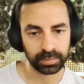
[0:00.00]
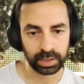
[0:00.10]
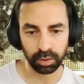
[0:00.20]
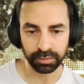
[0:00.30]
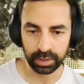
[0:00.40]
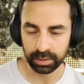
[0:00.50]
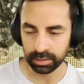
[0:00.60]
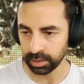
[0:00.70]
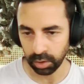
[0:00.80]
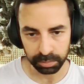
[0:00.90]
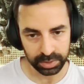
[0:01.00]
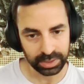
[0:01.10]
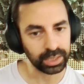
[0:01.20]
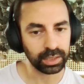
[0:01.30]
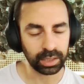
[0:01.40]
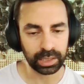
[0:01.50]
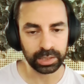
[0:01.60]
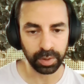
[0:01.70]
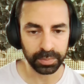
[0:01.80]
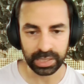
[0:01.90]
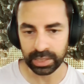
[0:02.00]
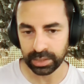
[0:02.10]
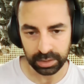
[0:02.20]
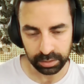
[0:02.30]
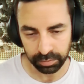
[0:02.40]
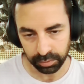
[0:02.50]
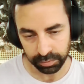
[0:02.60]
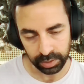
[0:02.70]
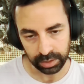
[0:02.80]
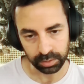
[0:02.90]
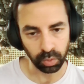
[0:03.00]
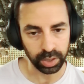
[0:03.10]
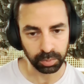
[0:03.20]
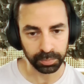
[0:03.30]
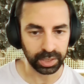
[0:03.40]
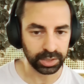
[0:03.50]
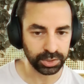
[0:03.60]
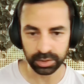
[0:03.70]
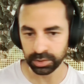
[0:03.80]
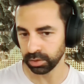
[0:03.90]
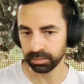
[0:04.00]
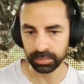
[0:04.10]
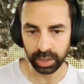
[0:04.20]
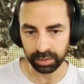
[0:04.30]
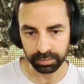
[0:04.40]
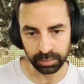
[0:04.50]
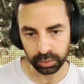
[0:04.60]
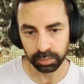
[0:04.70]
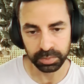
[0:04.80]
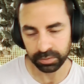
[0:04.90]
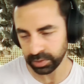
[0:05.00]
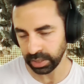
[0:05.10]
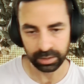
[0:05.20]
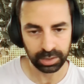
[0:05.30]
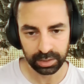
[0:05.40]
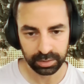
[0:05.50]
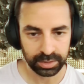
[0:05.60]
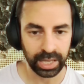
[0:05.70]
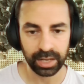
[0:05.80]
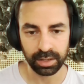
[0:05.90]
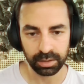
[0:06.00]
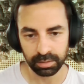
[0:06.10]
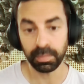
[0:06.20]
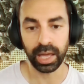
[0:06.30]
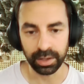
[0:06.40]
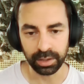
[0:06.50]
They're often not particularly representative of the, the wider population. So you have groups of, say, ten men.